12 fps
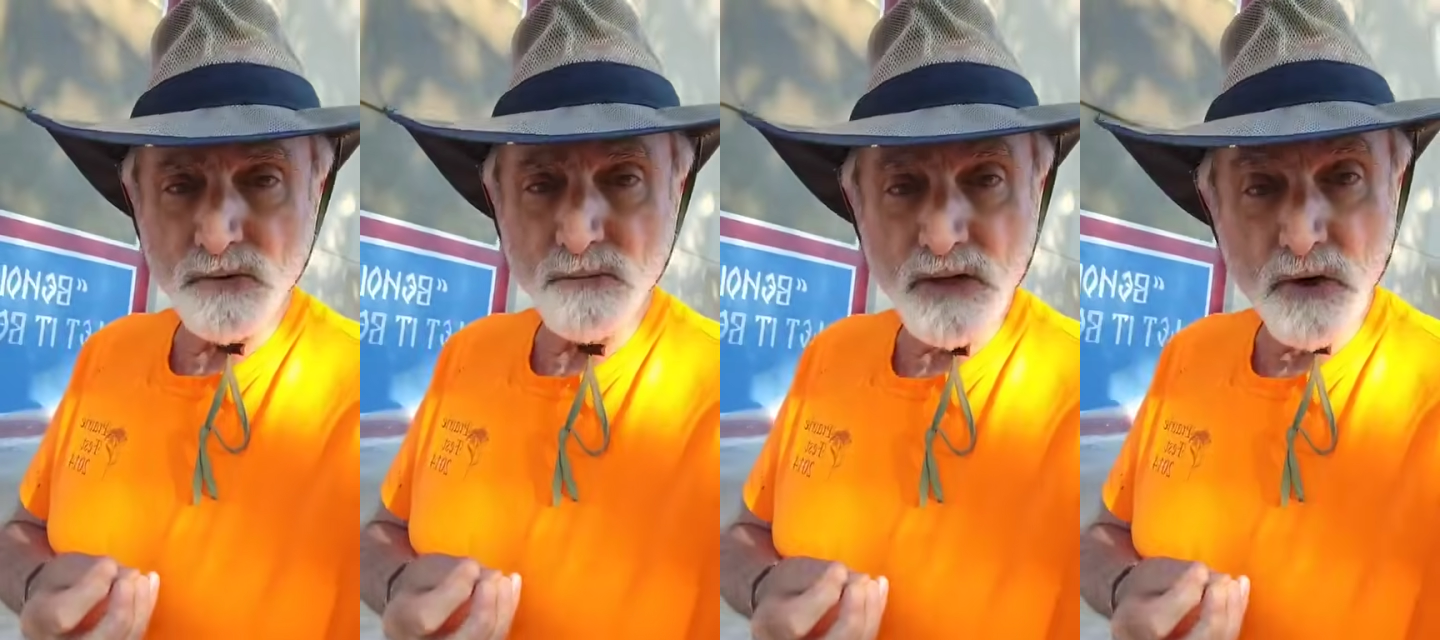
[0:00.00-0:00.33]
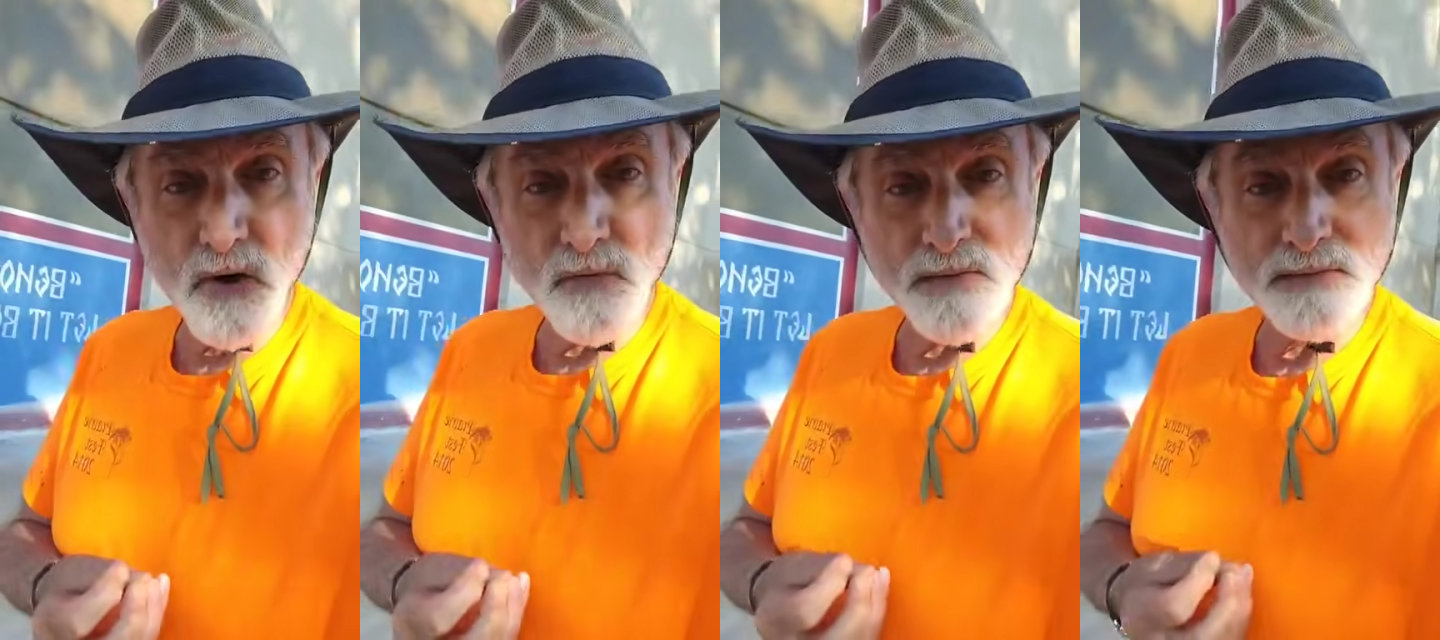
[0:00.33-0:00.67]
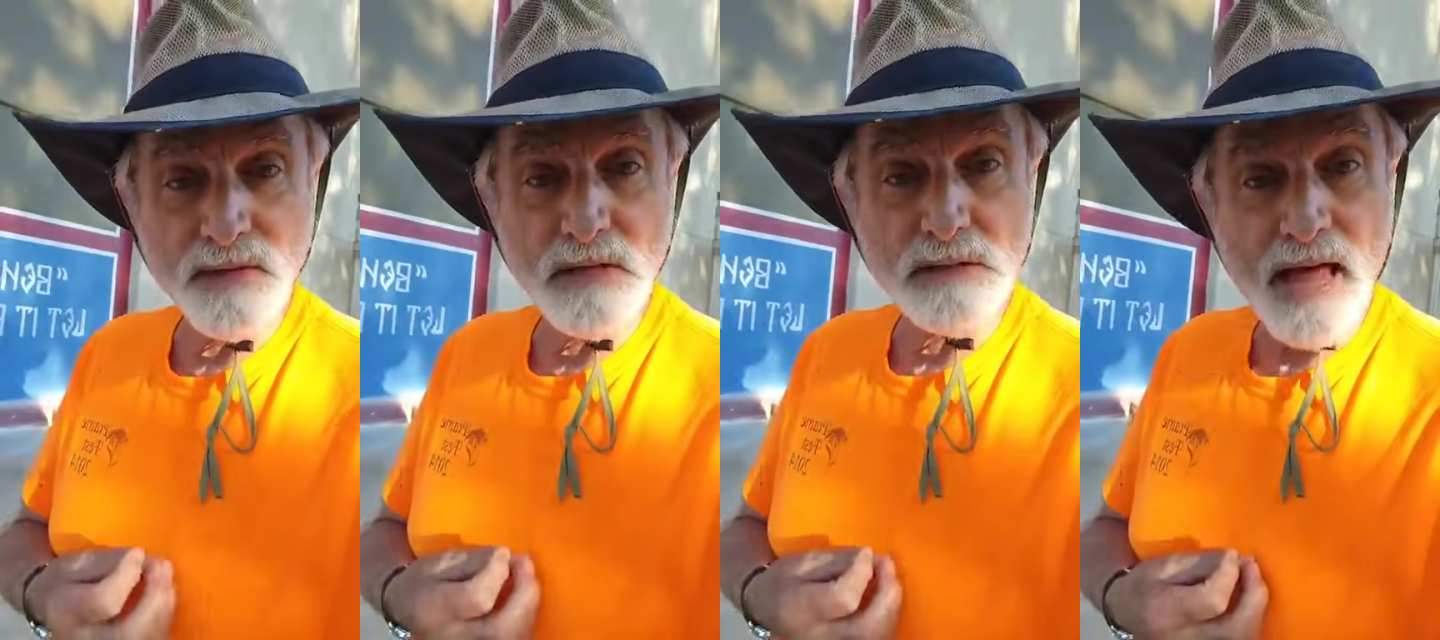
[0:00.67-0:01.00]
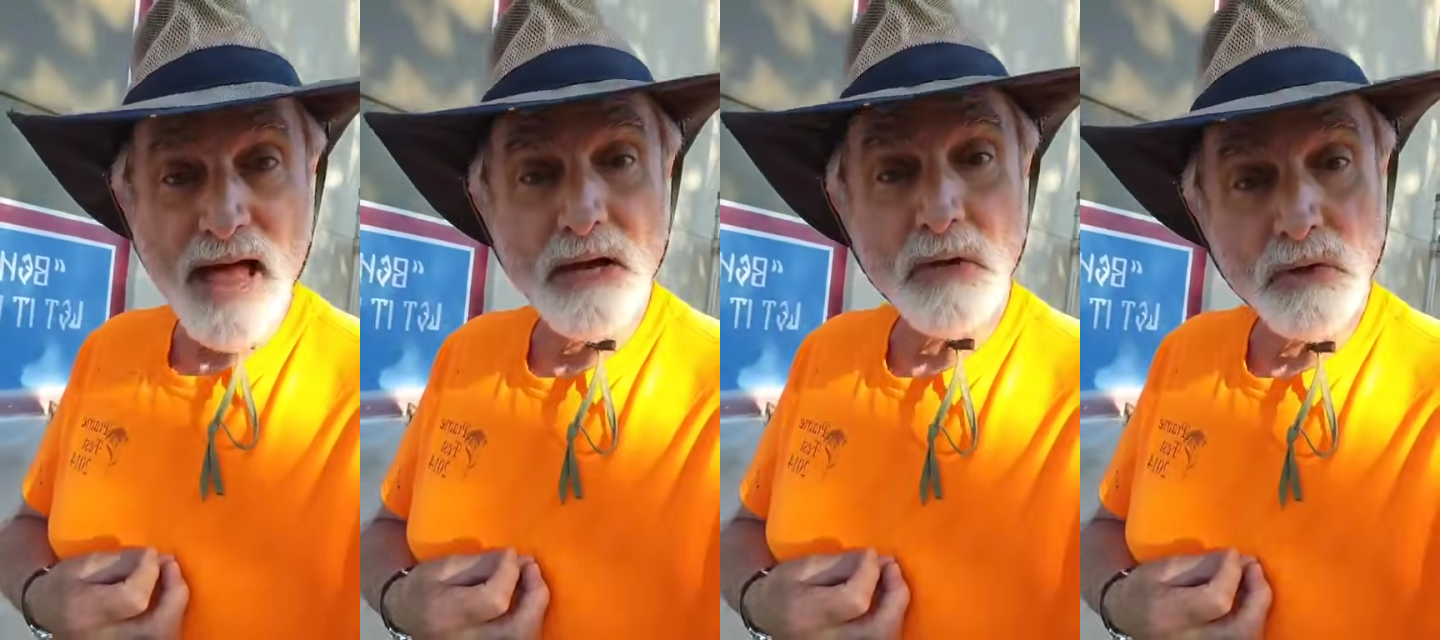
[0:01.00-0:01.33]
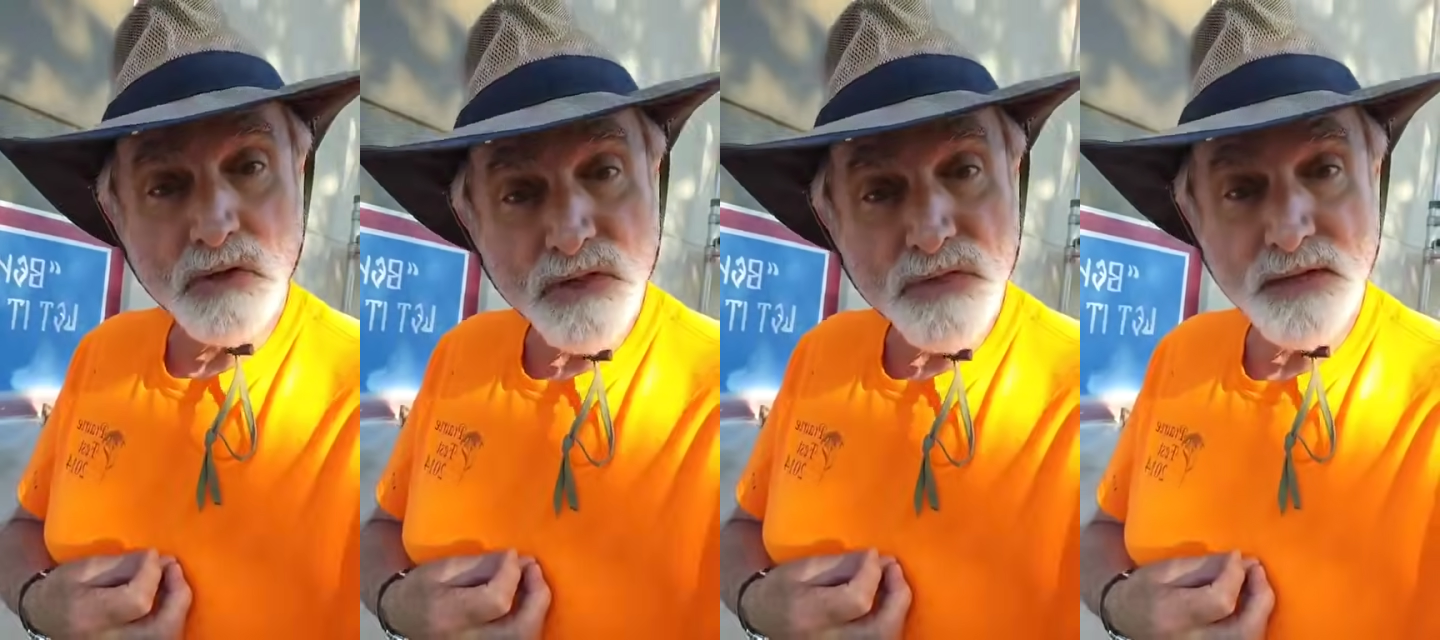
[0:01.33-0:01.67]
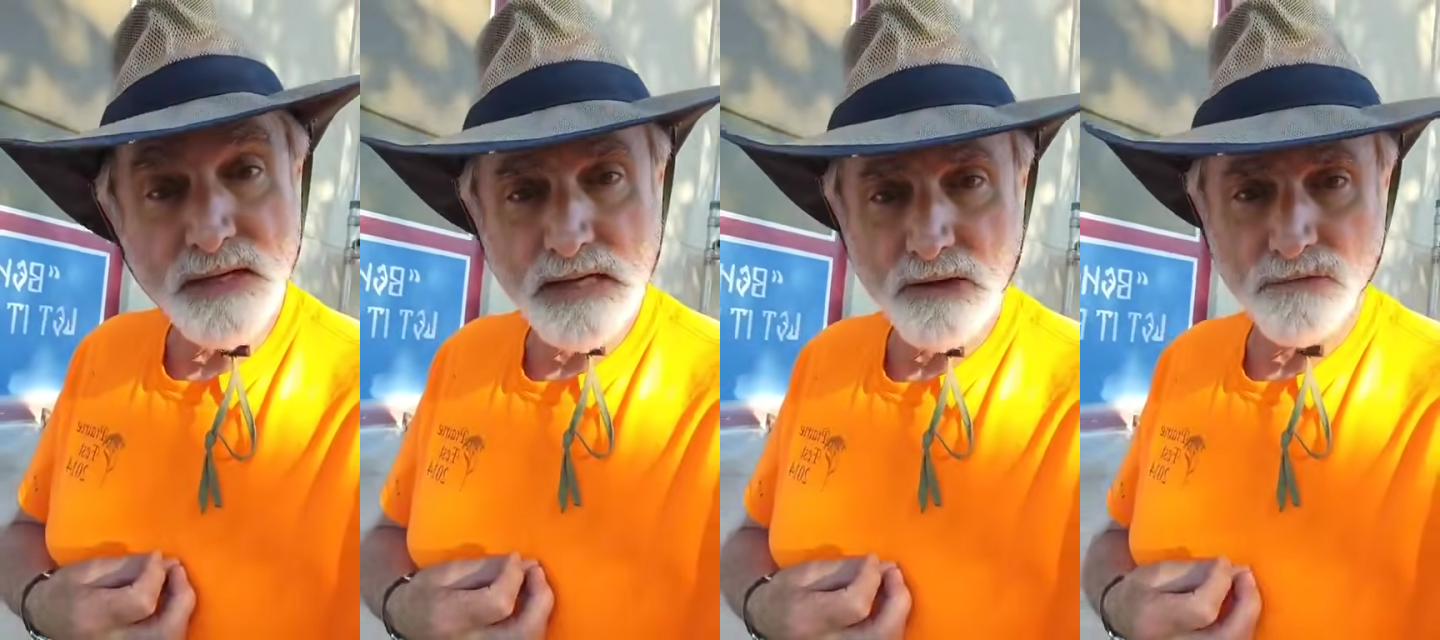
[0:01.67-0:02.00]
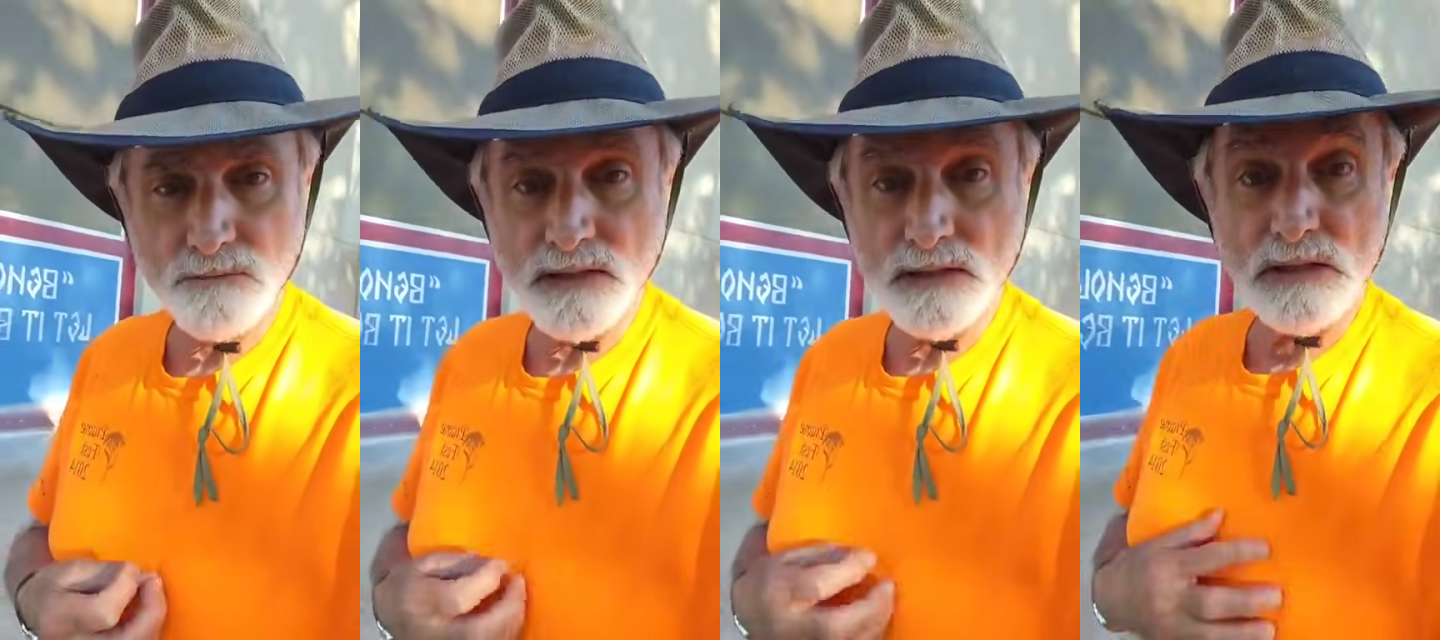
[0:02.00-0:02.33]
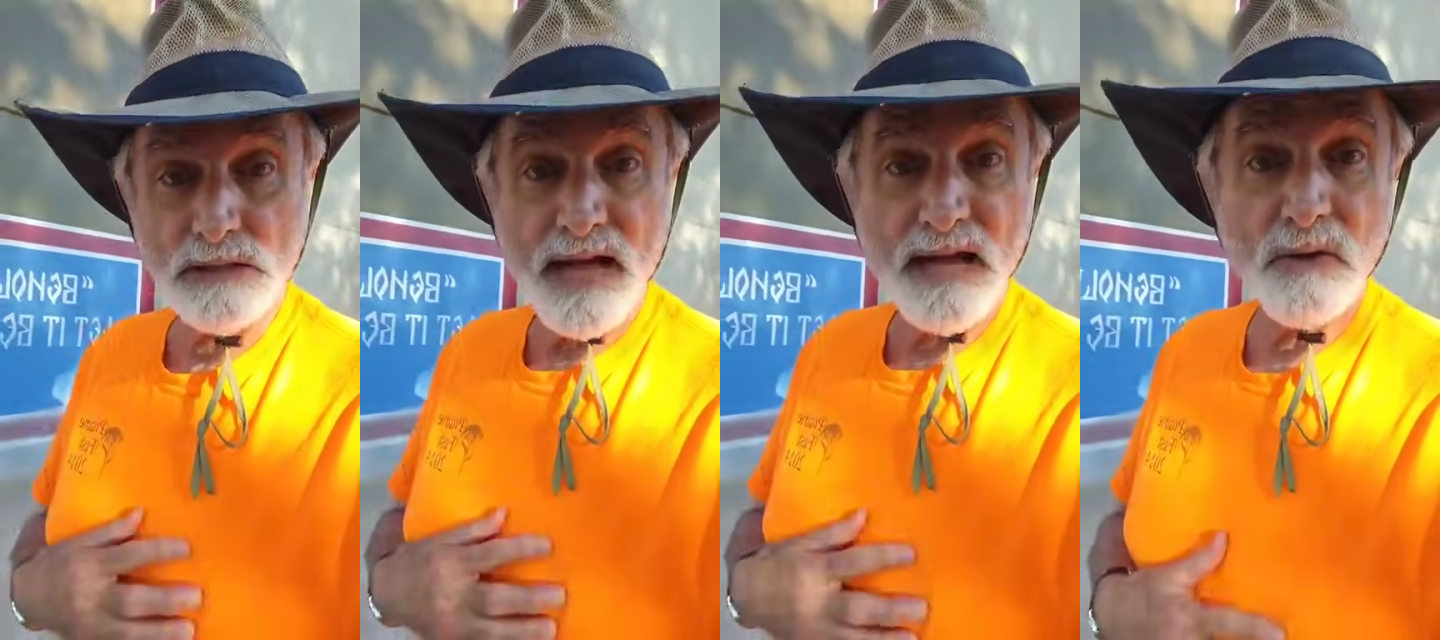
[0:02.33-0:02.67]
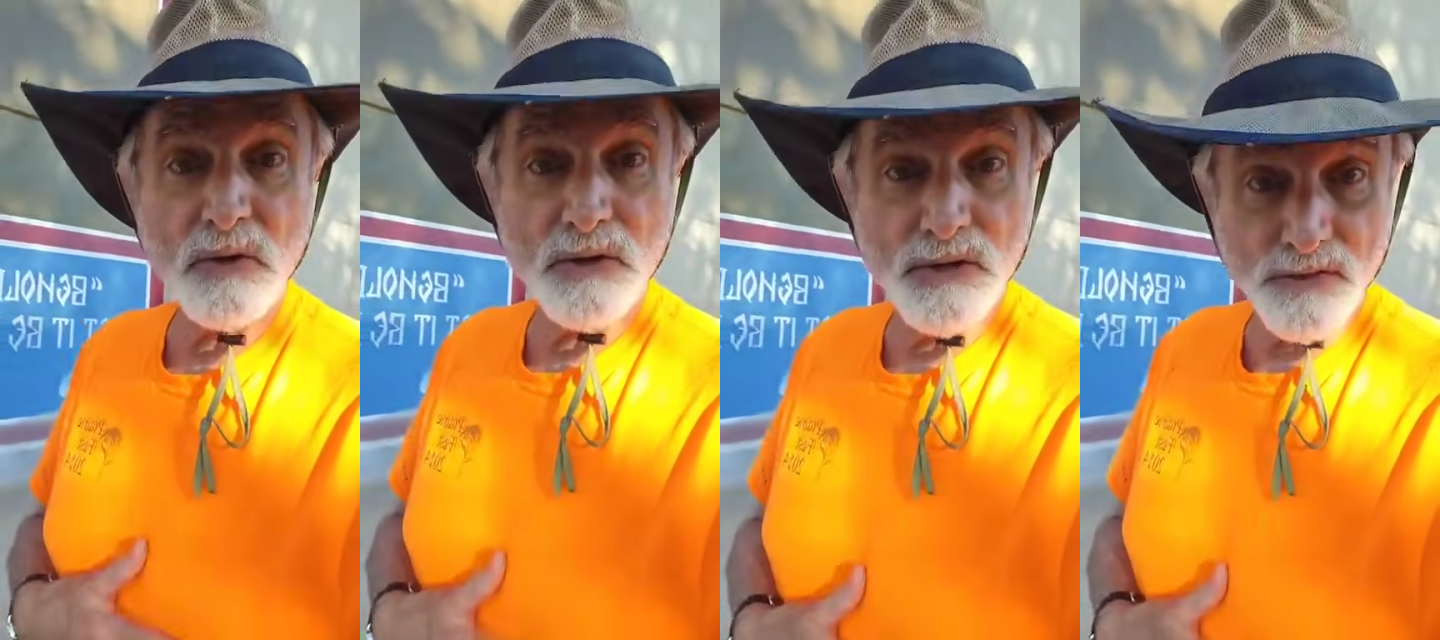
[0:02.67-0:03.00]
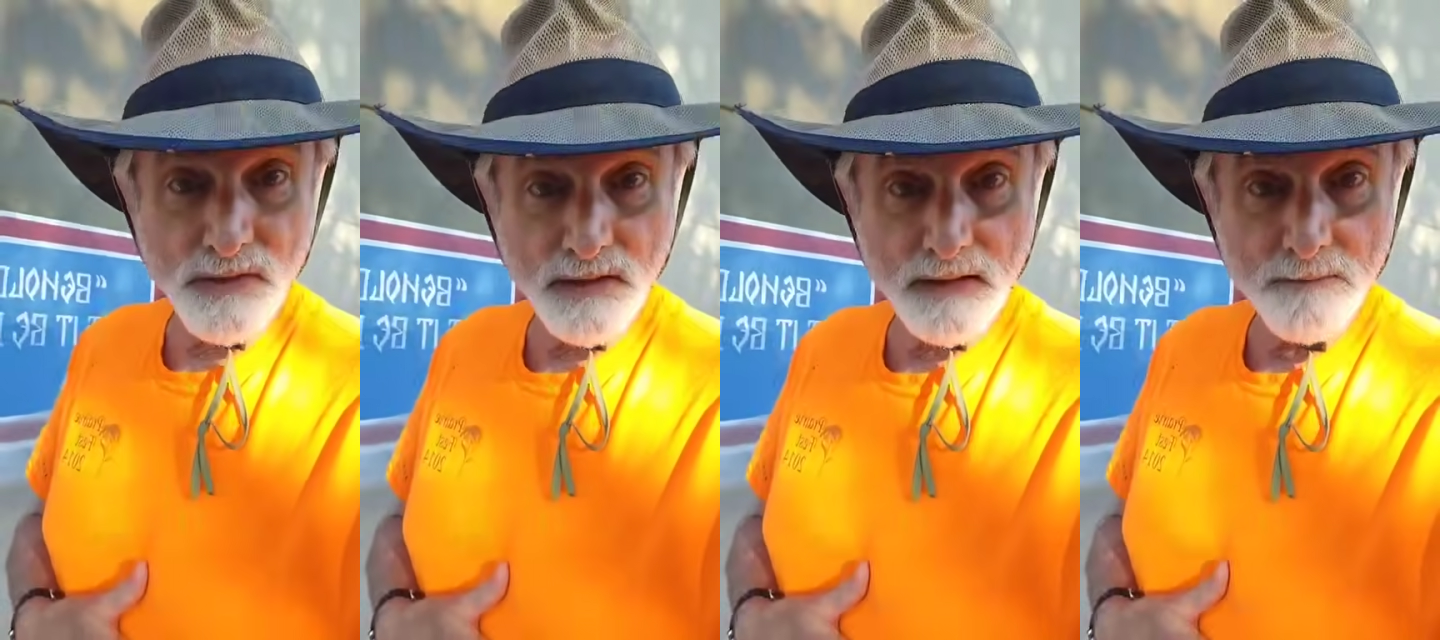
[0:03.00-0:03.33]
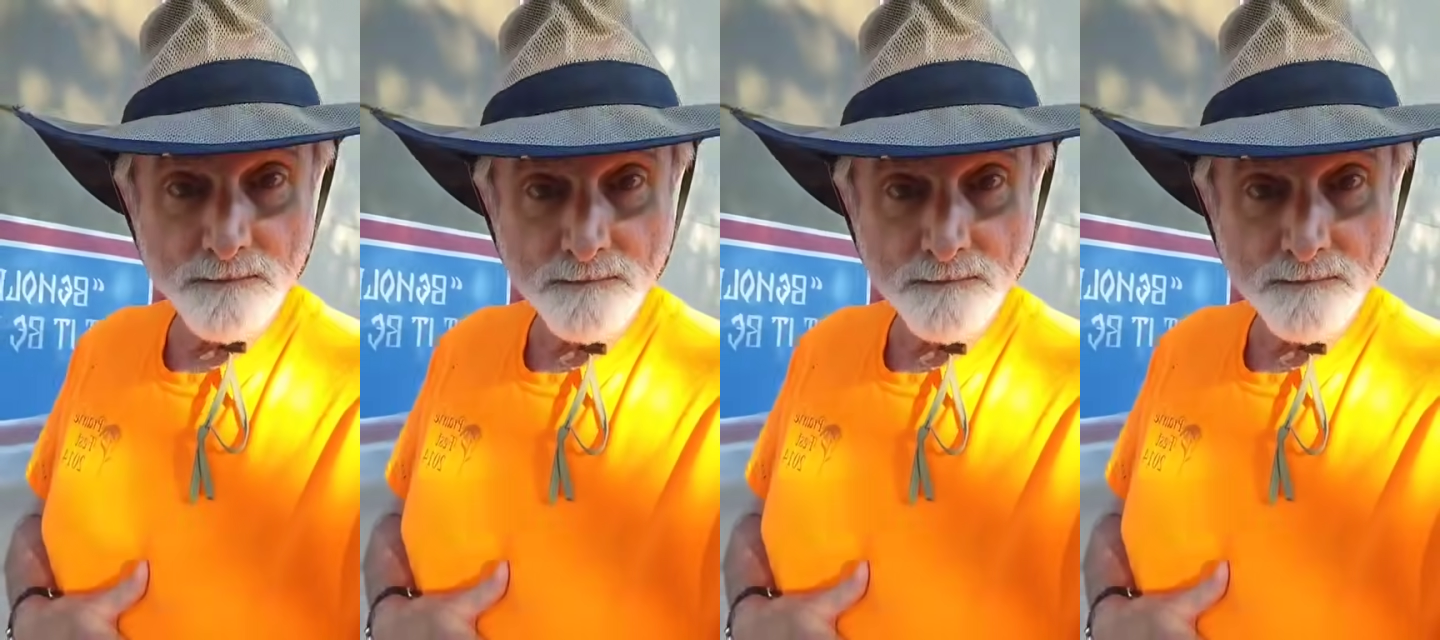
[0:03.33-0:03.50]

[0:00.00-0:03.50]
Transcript: and we call that the Glagolithic alphabet, Glagolithic.